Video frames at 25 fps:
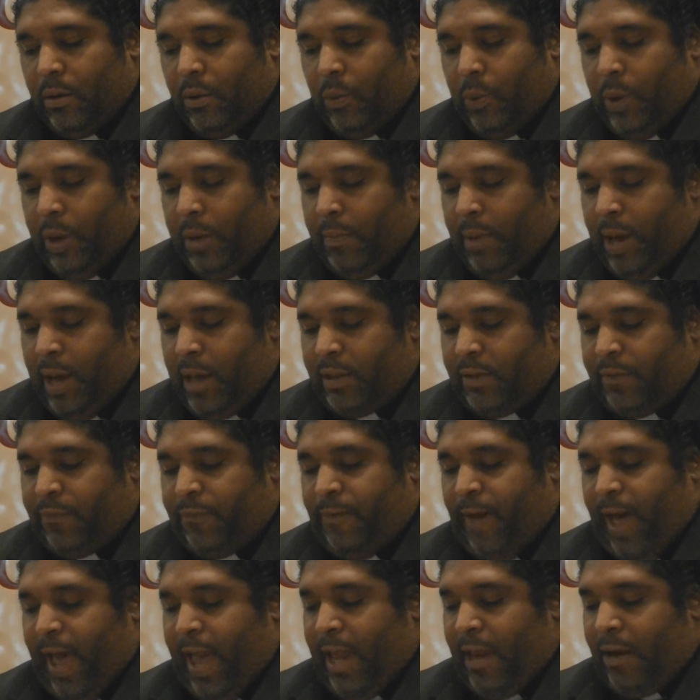We must
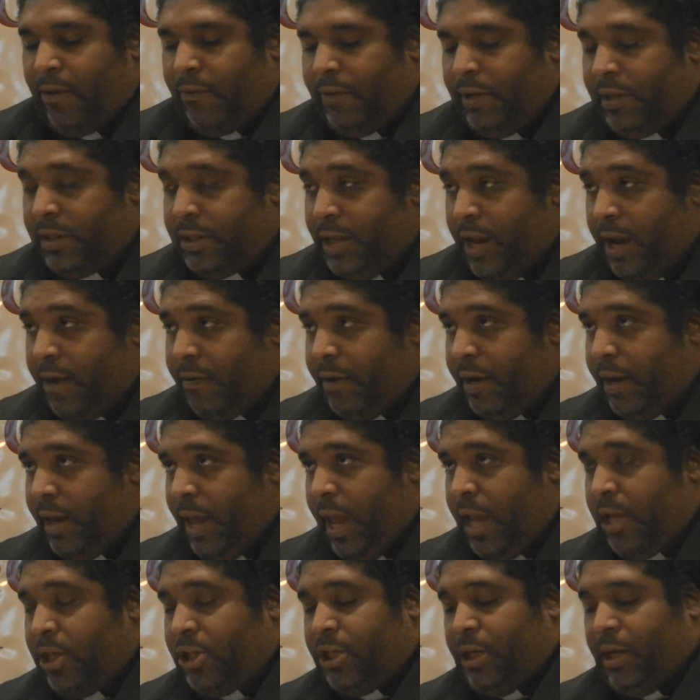fight
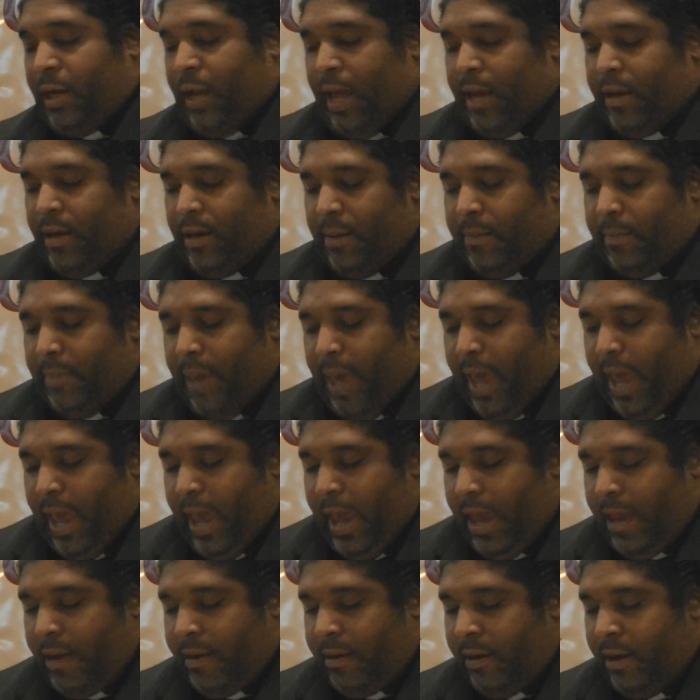desegregation and
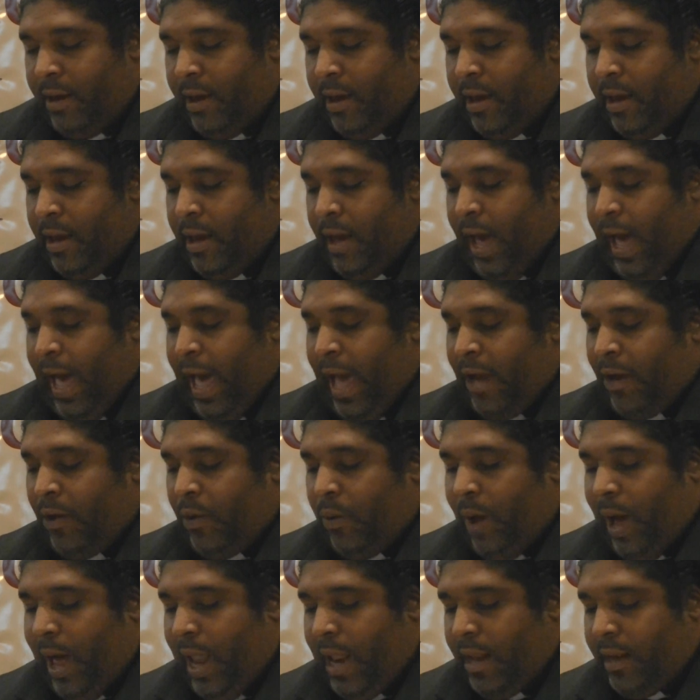demand
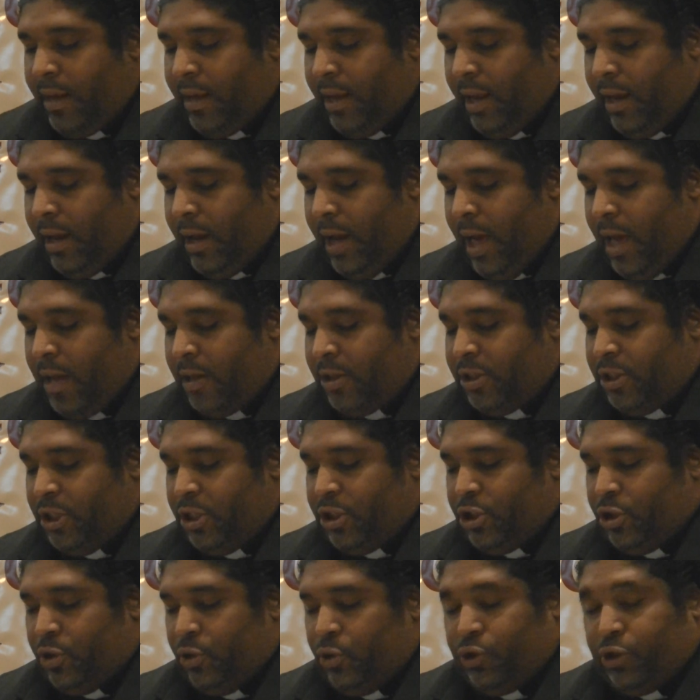high-quality,
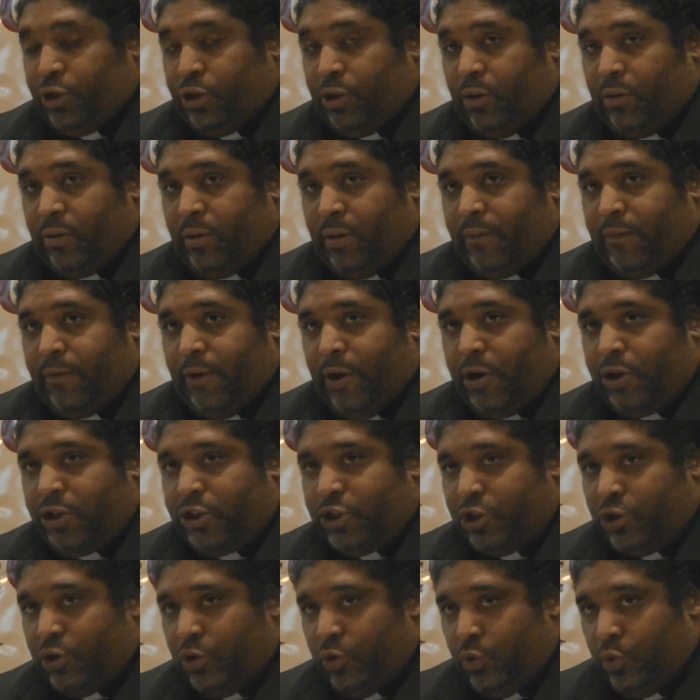constitutional, diverse
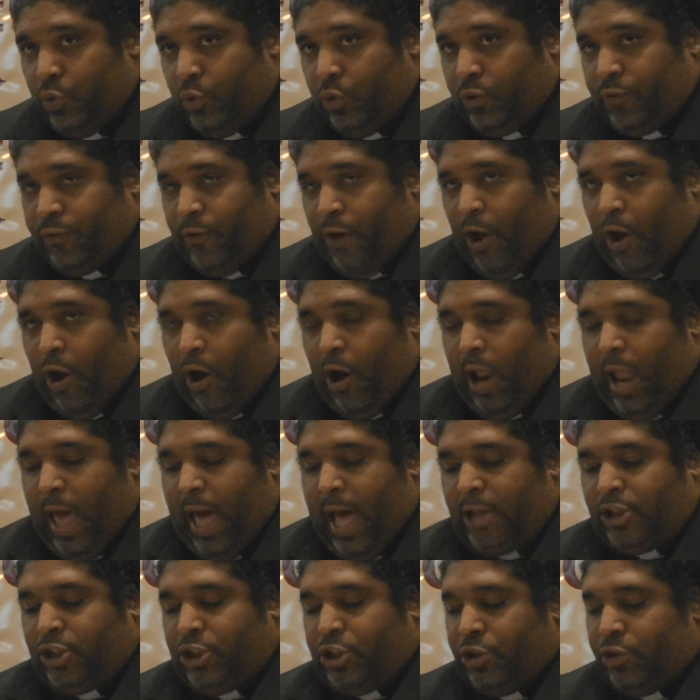schools for all
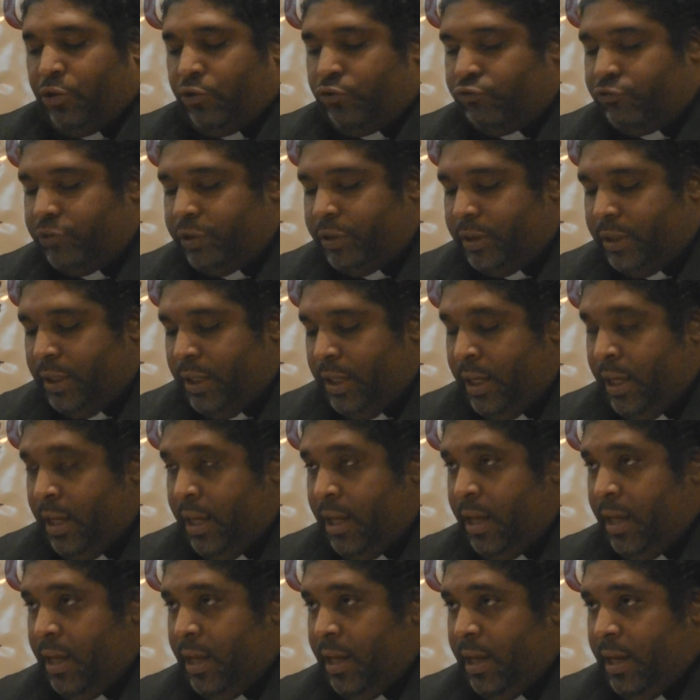our children.
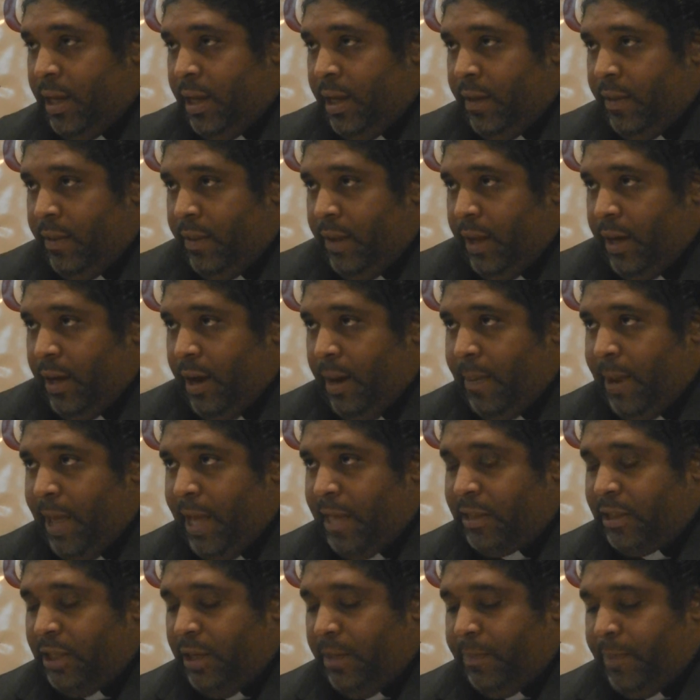The
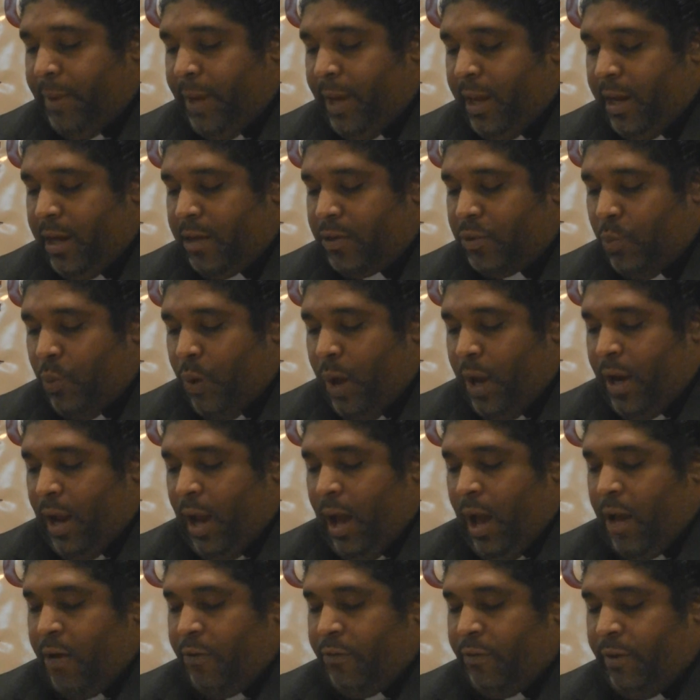NAACP, in its
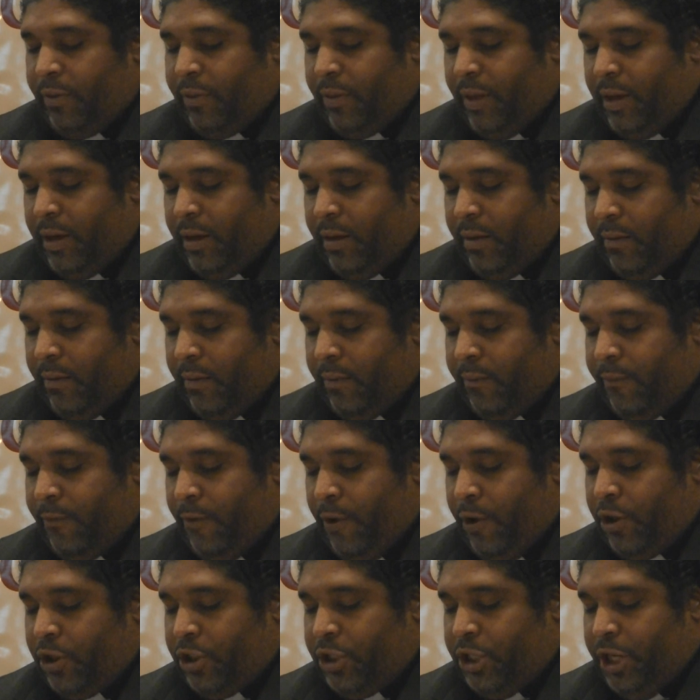
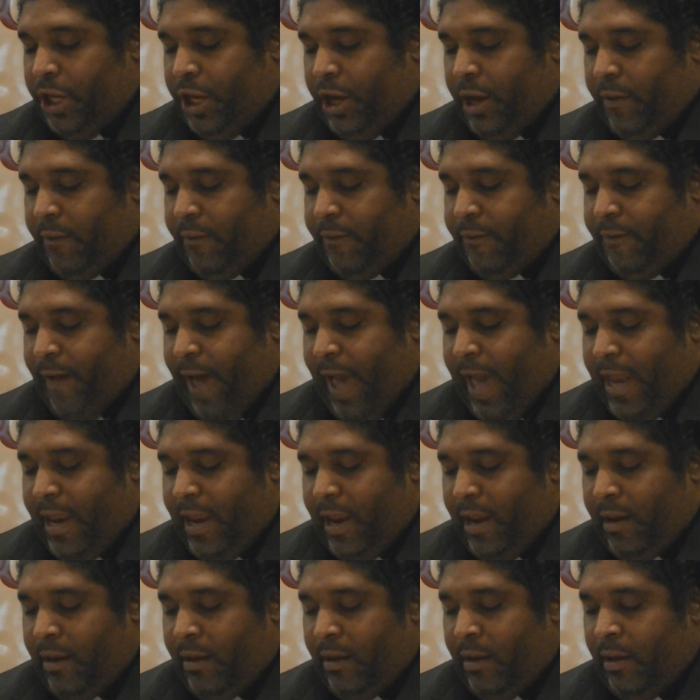101st year of
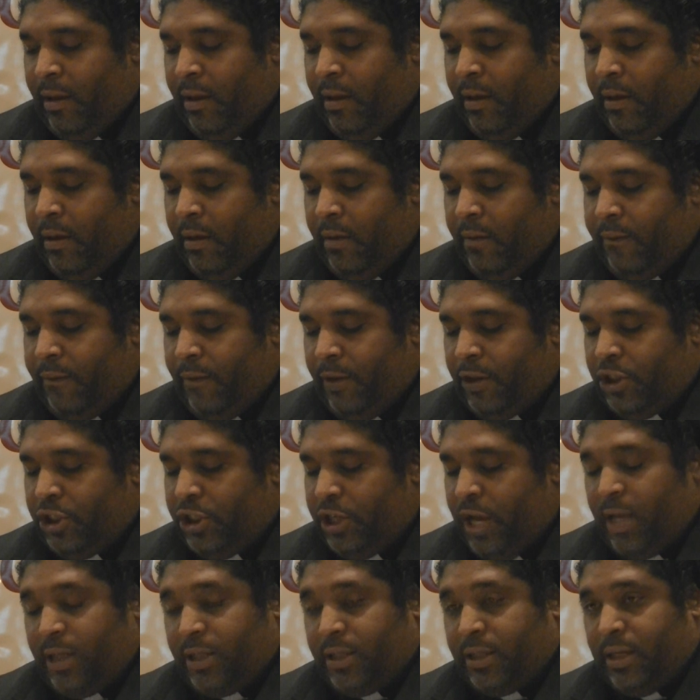fighting for
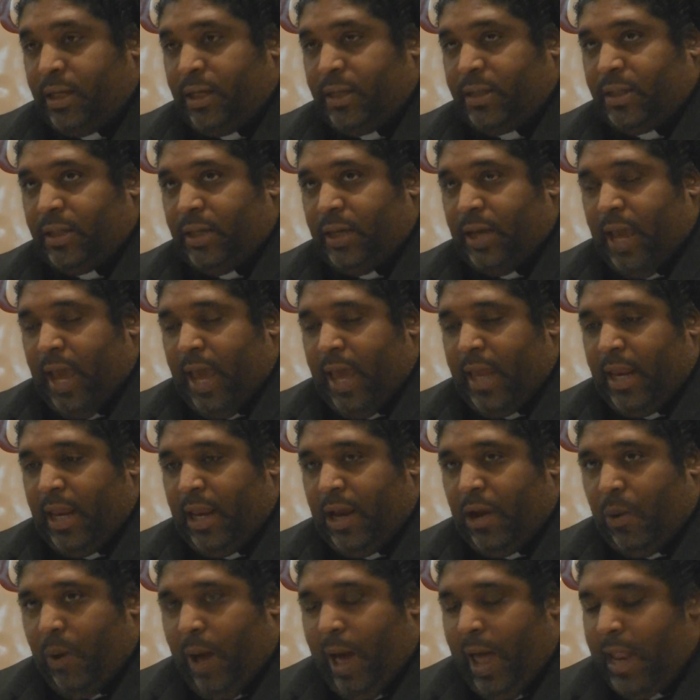justice and
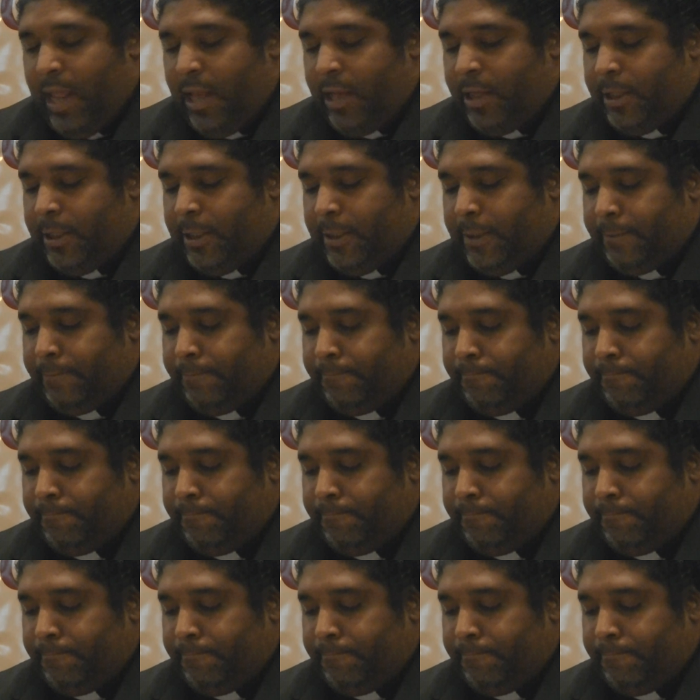equality.